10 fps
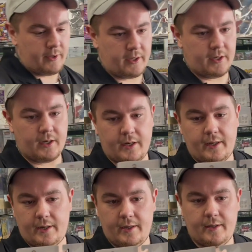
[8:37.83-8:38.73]

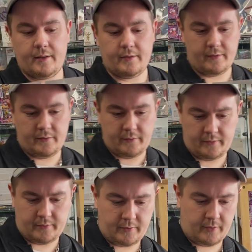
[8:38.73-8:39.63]
got, this
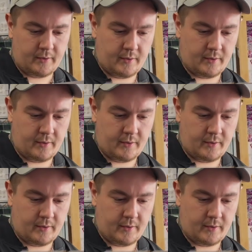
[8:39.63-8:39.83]
is